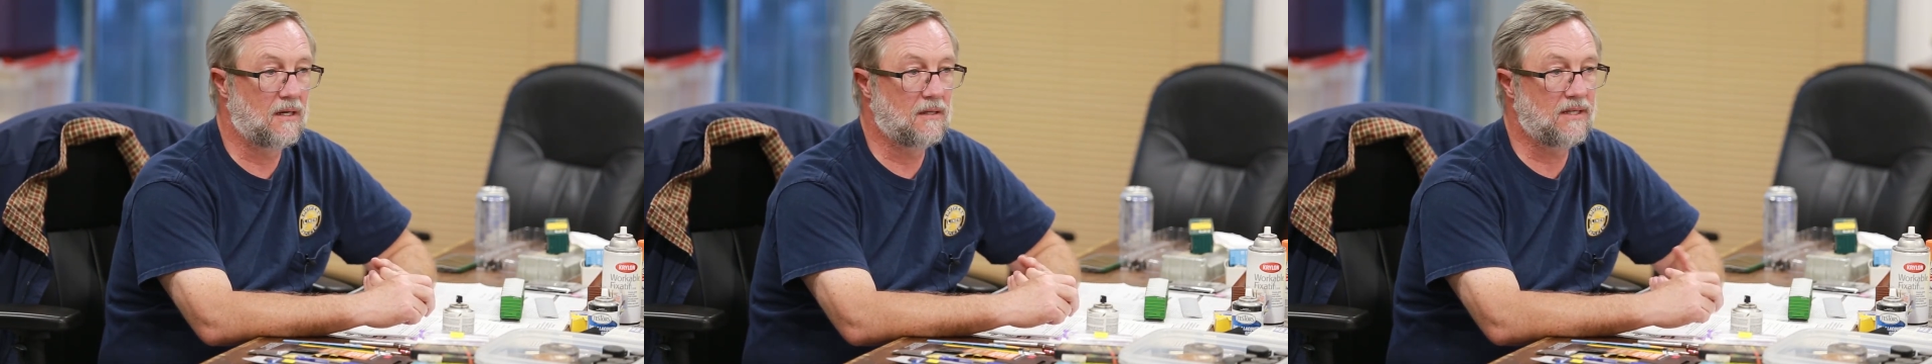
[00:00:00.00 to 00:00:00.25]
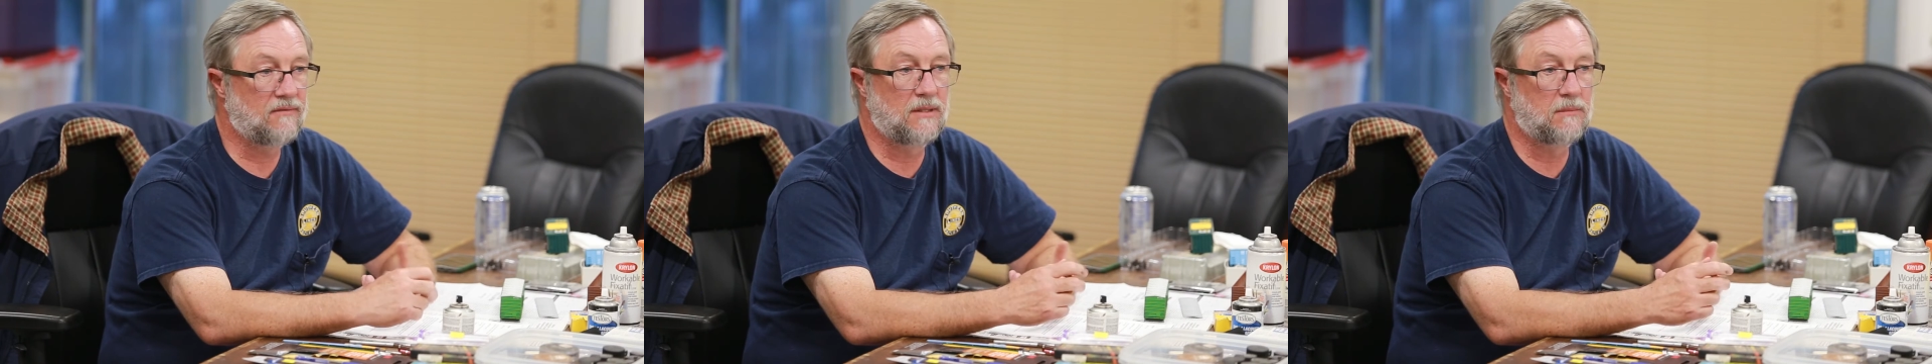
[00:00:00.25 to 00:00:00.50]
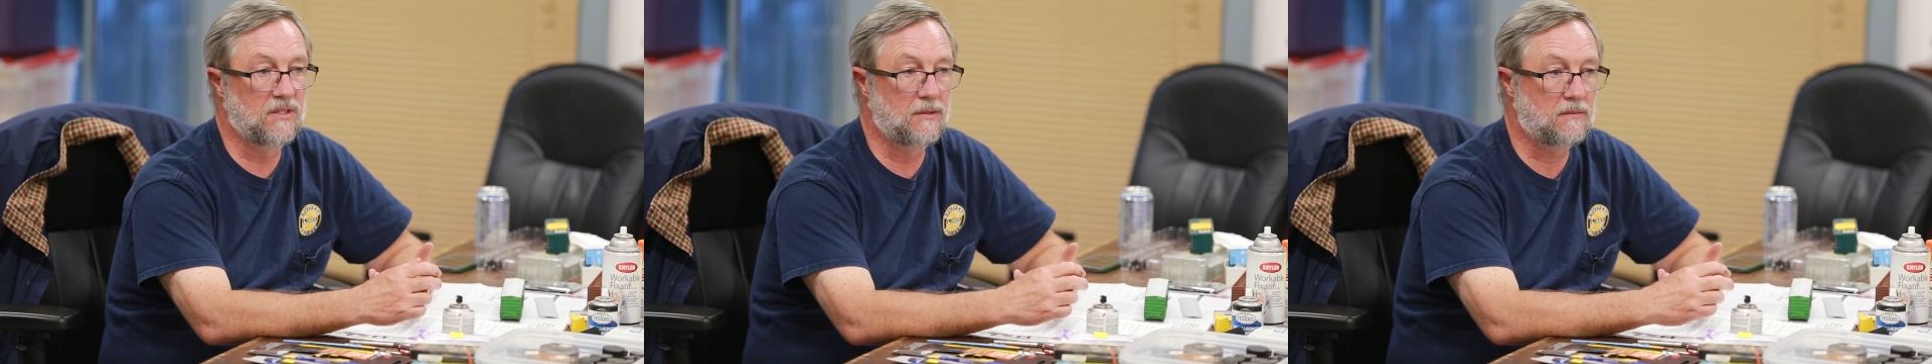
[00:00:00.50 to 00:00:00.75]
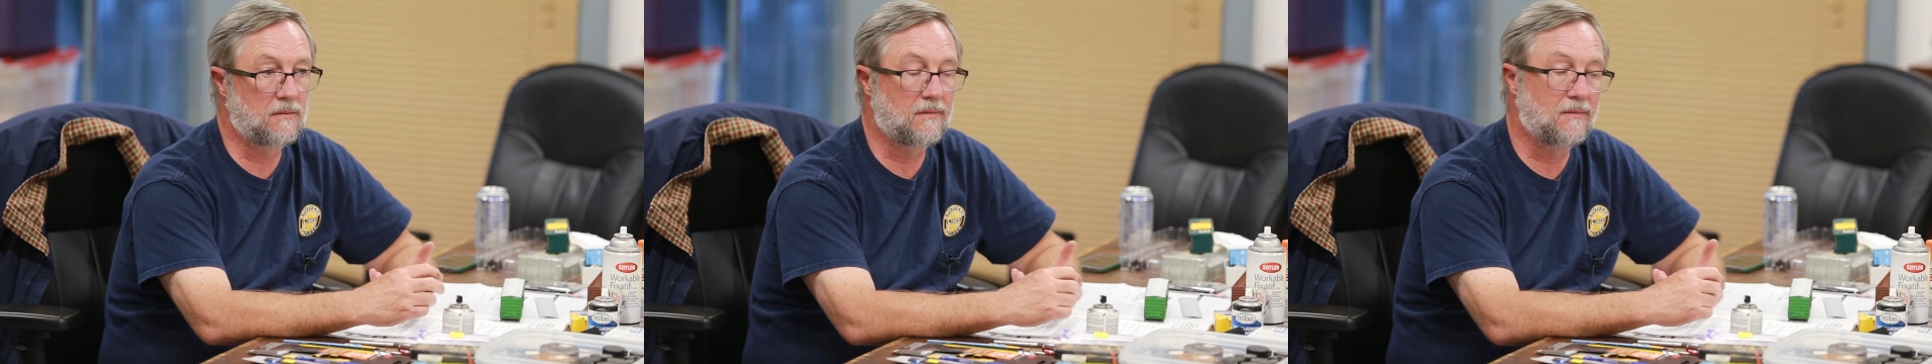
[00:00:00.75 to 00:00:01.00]
even
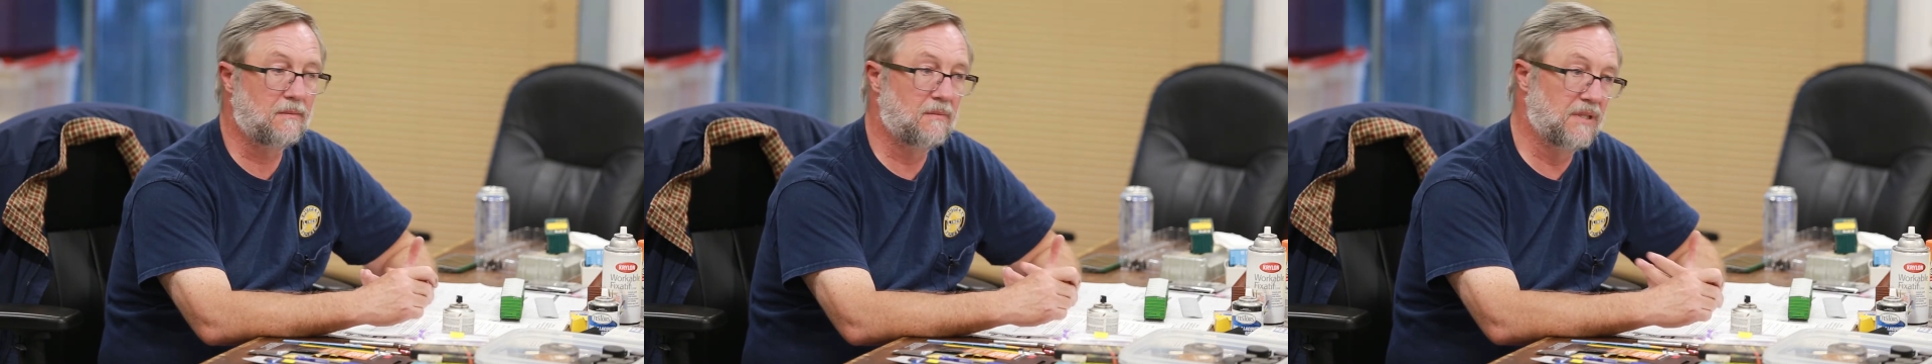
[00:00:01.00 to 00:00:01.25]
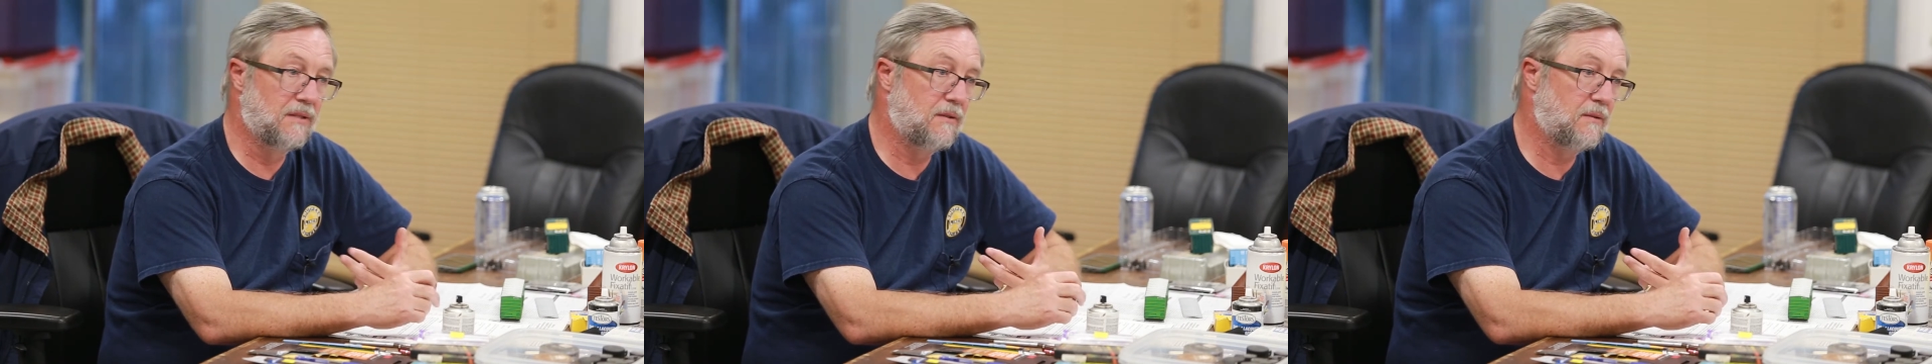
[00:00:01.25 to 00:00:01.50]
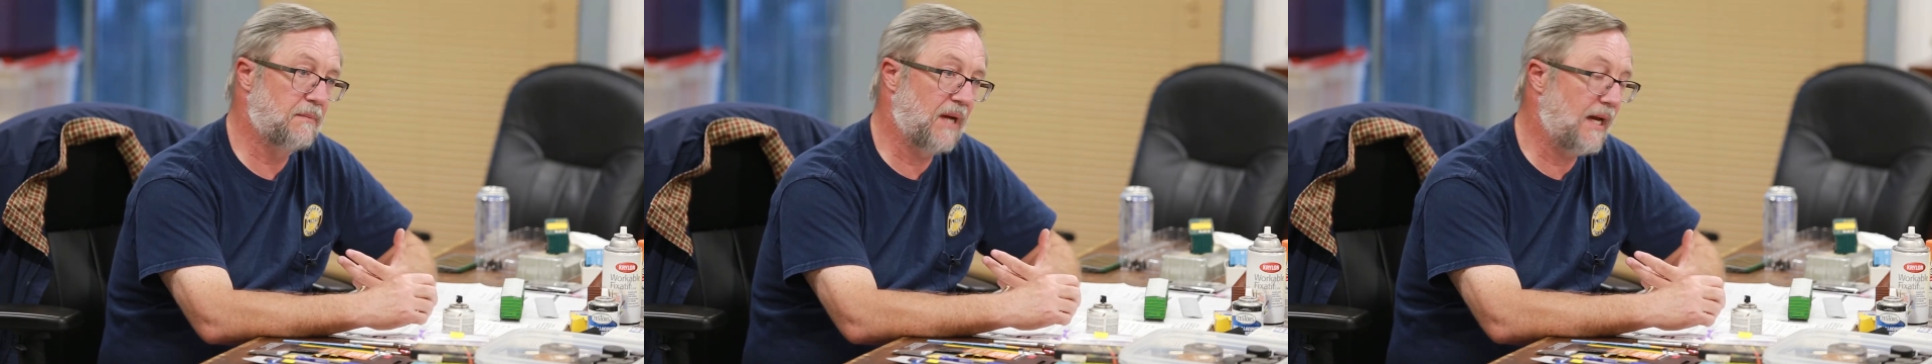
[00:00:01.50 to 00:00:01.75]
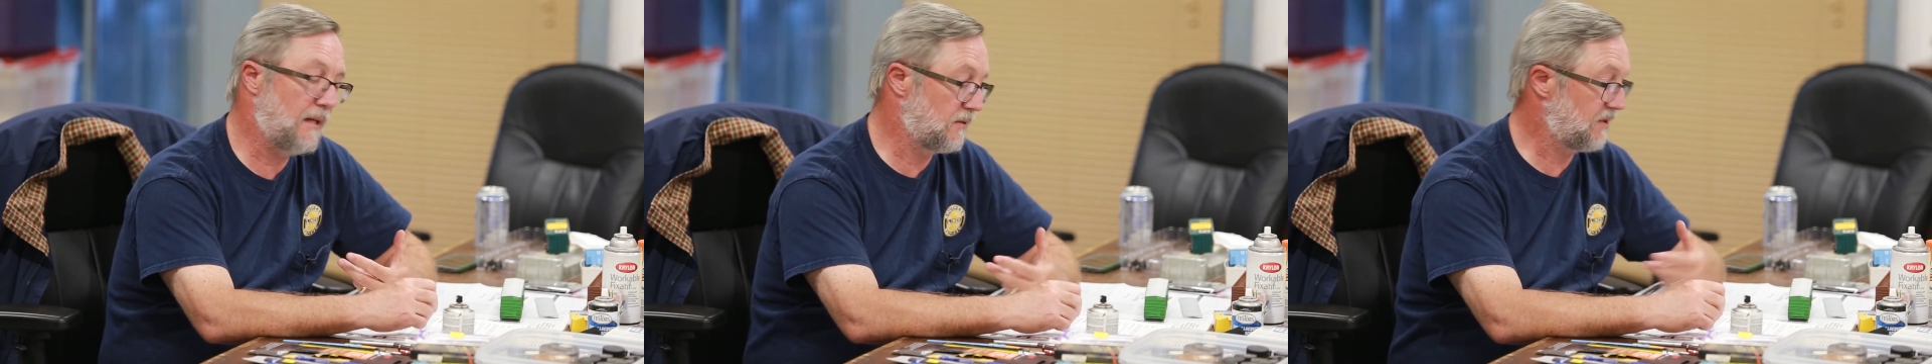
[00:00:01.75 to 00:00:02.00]
the blue
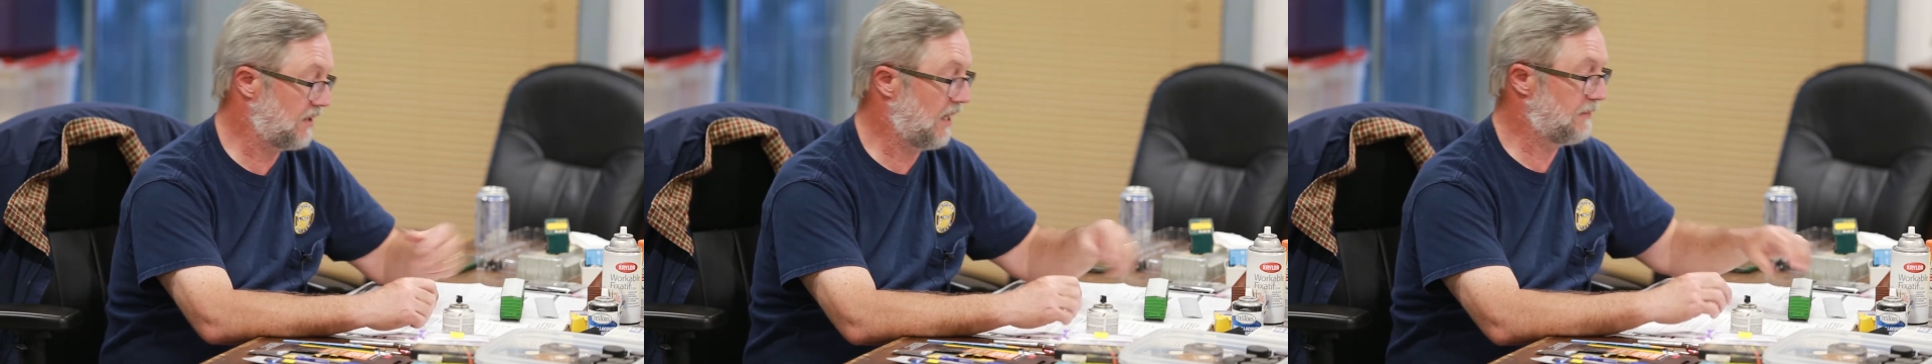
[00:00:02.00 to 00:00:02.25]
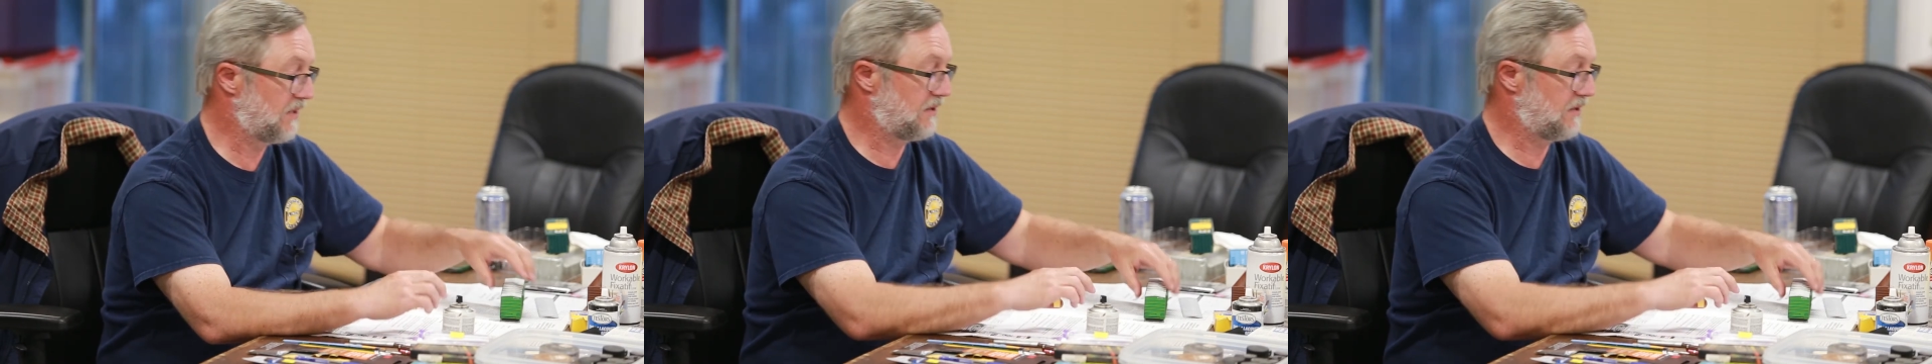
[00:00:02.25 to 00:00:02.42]
painter's tape